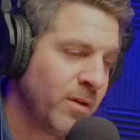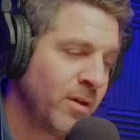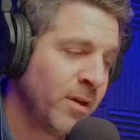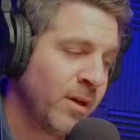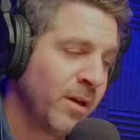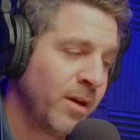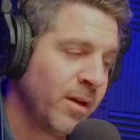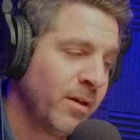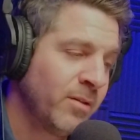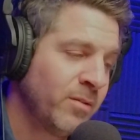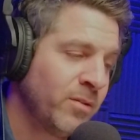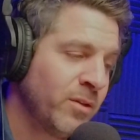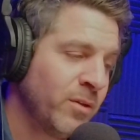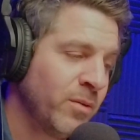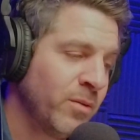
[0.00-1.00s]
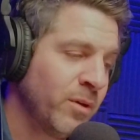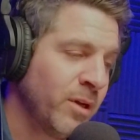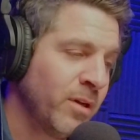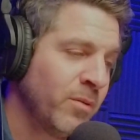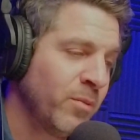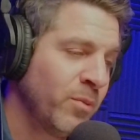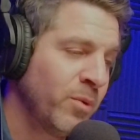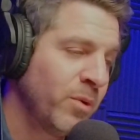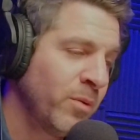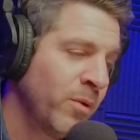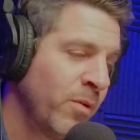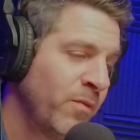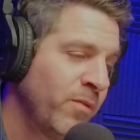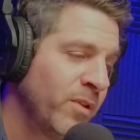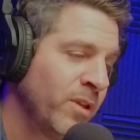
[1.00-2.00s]

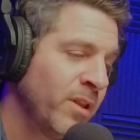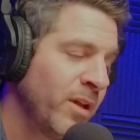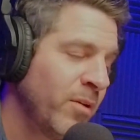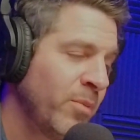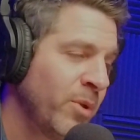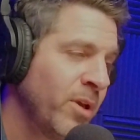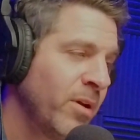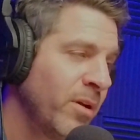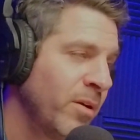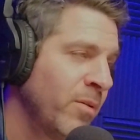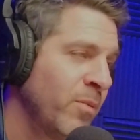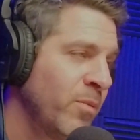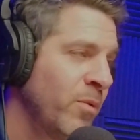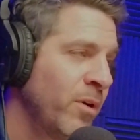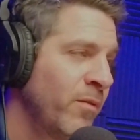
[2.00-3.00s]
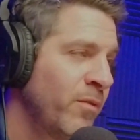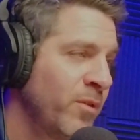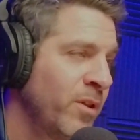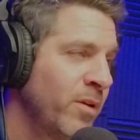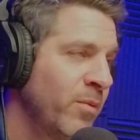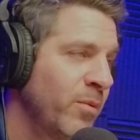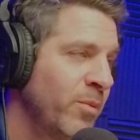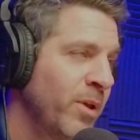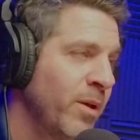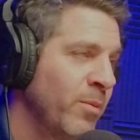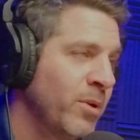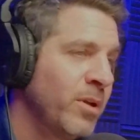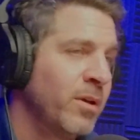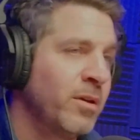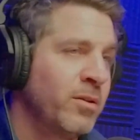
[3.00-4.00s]
Hopefully that'll be a wonderful thing we'll be
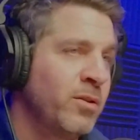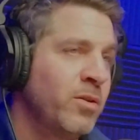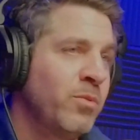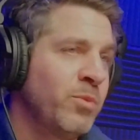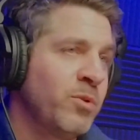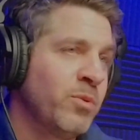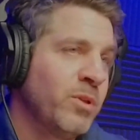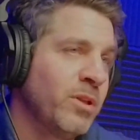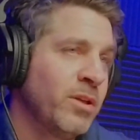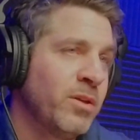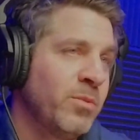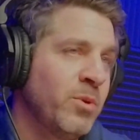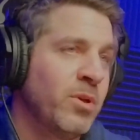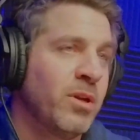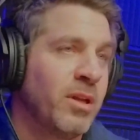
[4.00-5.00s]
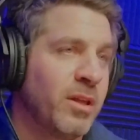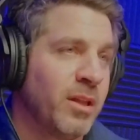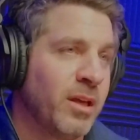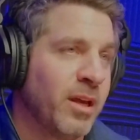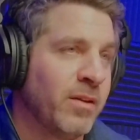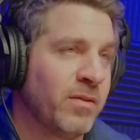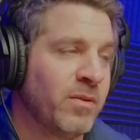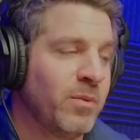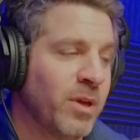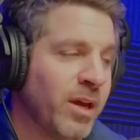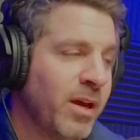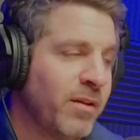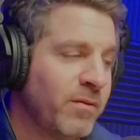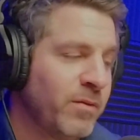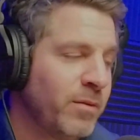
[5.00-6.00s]
able to do between the community and the guests that we have.